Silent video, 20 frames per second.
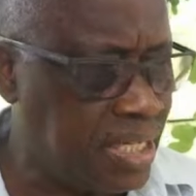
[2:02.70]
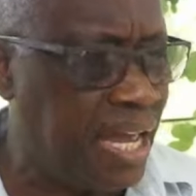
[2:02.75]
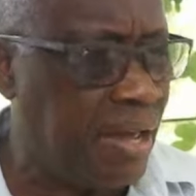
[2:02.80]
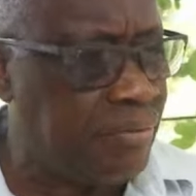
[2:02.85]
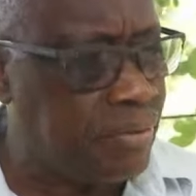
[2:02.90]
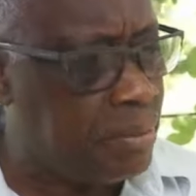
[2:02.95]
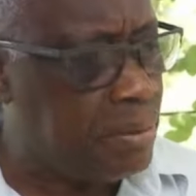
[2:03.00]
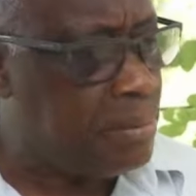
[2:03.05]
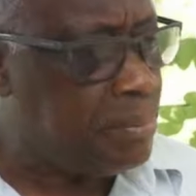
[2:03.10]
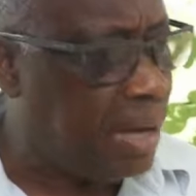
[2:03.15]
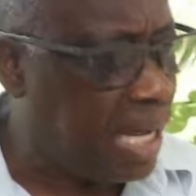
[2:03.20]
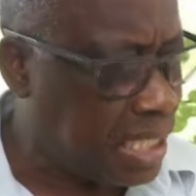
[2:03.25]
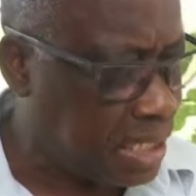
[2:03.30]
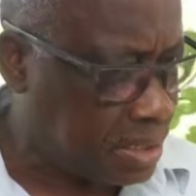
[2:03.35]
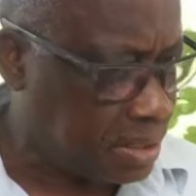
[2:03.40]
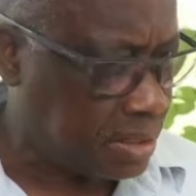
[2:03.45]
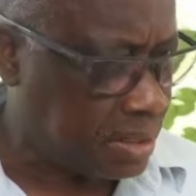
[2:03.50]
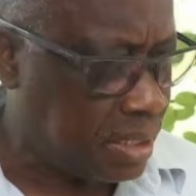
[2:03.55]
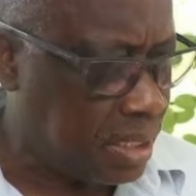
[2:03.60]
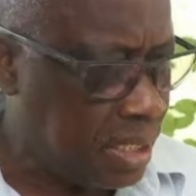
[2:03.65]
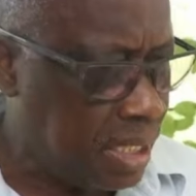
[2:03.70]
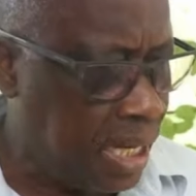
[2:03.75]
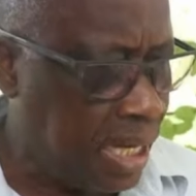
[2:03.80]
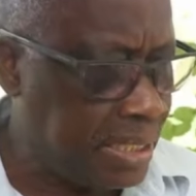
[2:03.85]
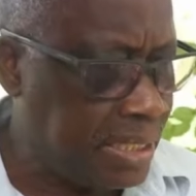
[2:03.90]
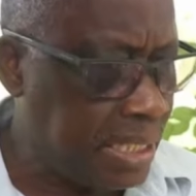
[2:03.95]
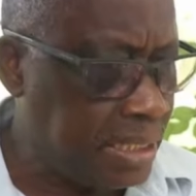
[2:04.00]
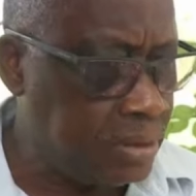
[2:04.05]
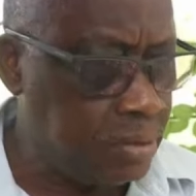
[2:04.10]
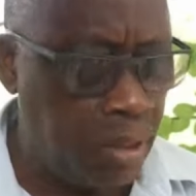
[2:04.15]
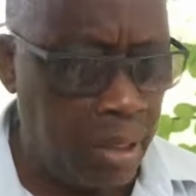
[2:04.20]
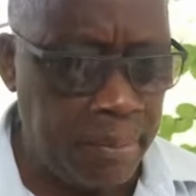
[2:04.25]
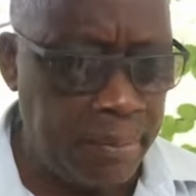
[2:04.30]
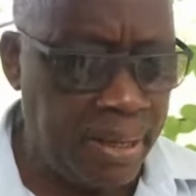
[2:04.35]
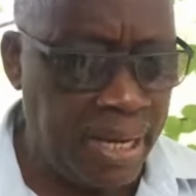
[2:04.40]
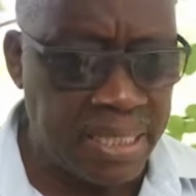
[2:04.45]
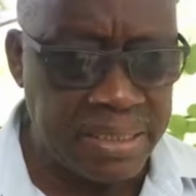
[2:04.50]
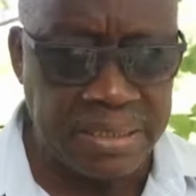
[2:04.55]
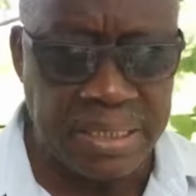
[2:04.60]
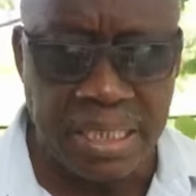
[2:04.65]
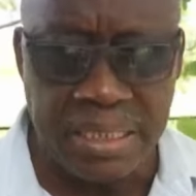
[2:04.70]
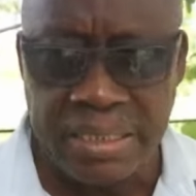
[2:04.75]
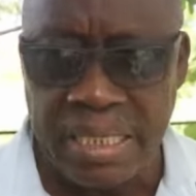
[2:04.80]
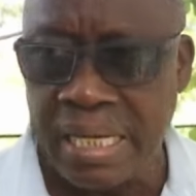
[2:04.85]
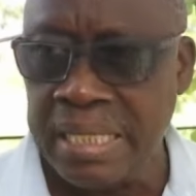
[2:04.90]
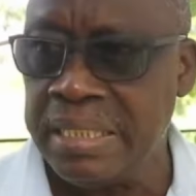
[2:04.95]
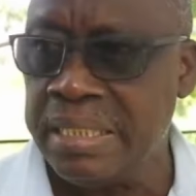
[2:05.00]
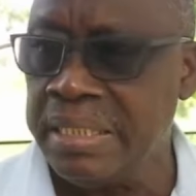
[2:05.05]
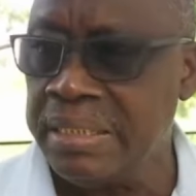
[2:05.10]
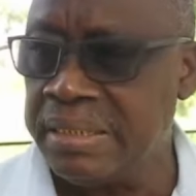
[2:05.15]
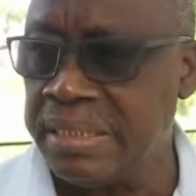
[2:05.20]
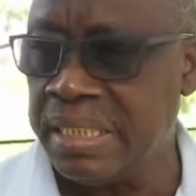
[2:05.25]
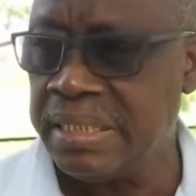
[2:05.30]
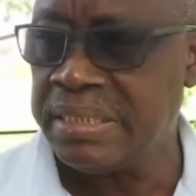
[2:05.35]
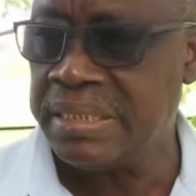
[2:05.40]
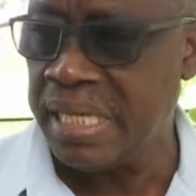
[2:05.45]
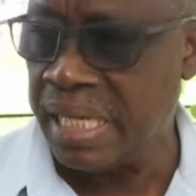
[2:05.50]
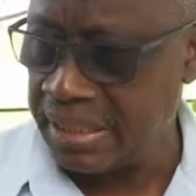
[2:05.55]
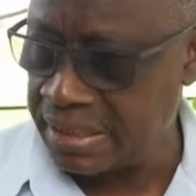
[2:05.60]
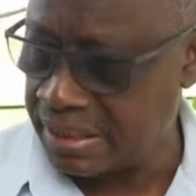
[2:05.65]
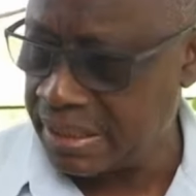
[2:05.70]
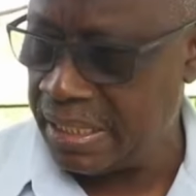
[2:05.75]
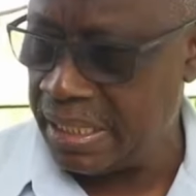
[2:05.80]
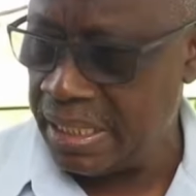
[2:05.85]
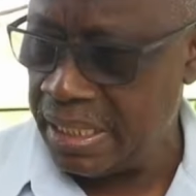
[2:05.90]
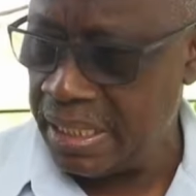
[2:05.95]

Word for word: you have to be balanced, and that's all I'm asking, that in these things, yes,